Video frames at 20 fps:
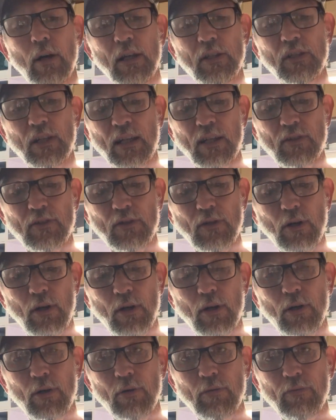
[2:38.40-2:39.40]
chance
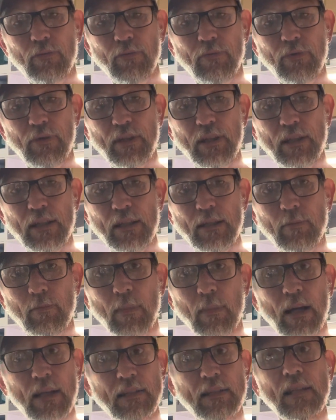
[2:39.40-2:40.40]
of the
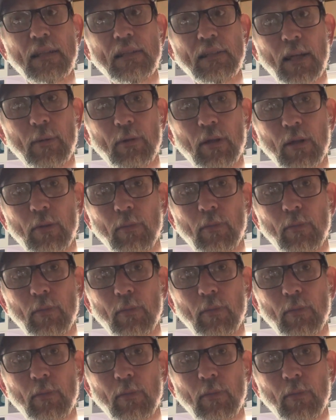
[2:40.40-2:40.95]
masking tape